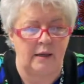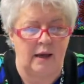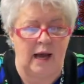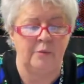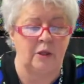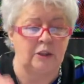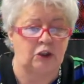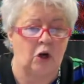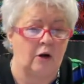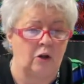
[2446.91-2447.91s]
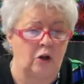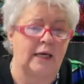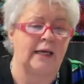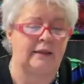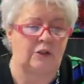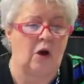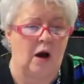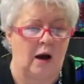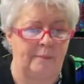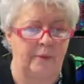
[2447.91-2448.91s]
I'm going to start looking at the
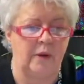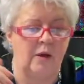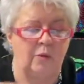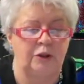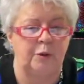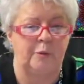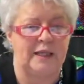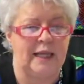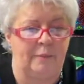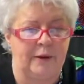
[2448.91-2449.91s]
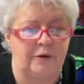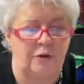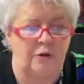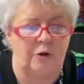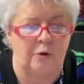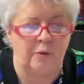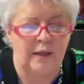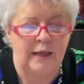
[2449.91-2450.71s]
top, which would be the Epic 2.